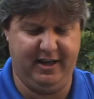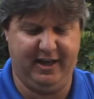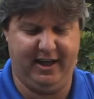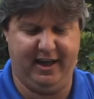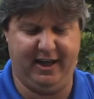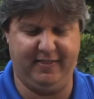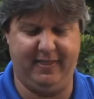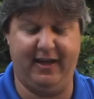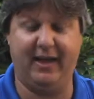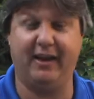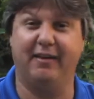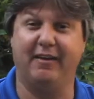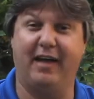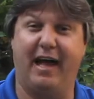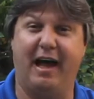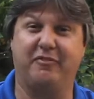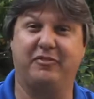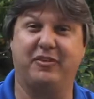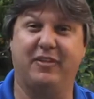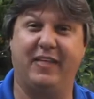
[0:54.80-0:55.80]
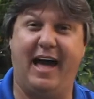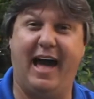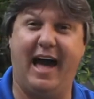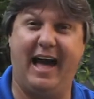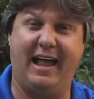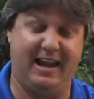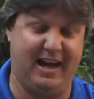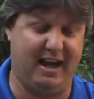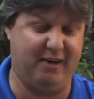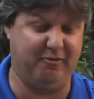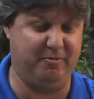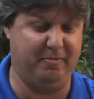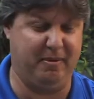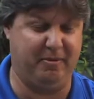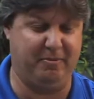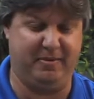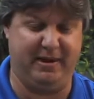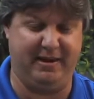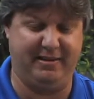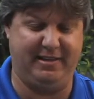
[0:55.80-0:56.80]
And then after that, I
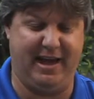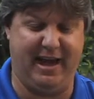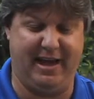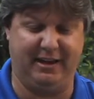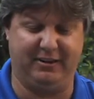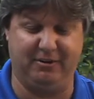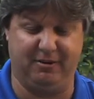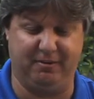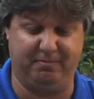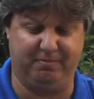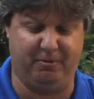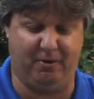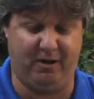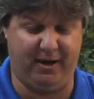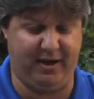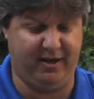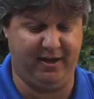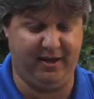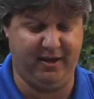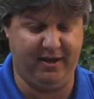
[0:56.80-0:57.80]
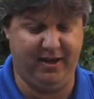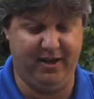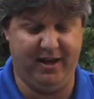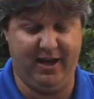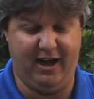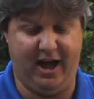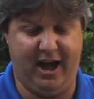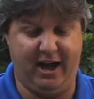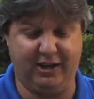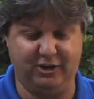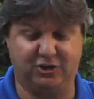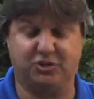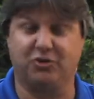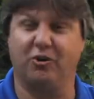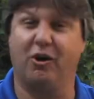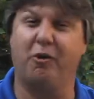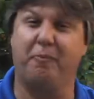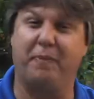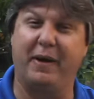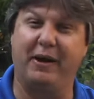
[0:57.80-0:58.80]
remember my dad going, "Boy, I just sure
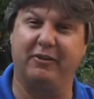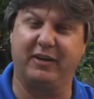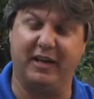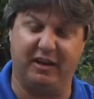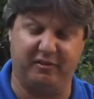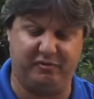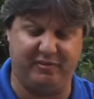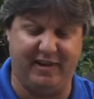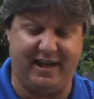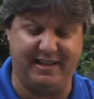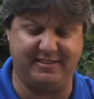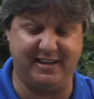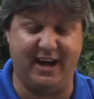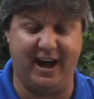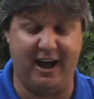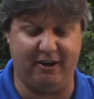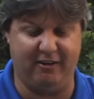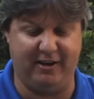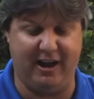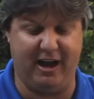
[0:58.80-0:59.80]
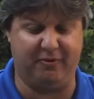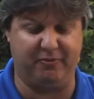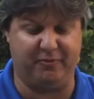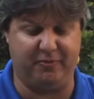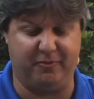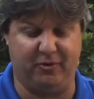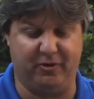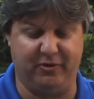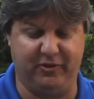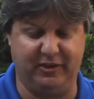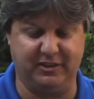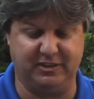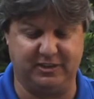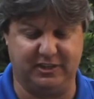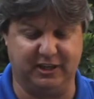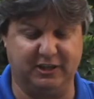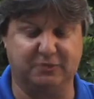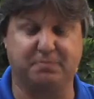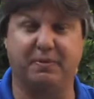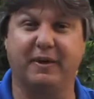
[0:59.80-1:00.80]
hope I don't get a flat tire now from all these
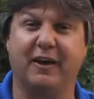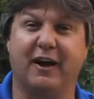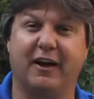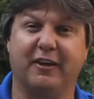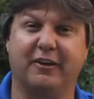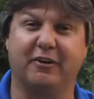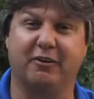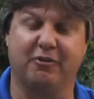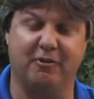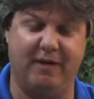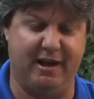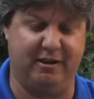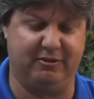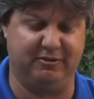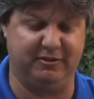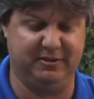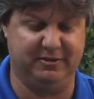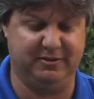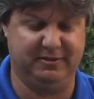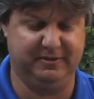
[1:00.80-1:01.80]
things being on the ground."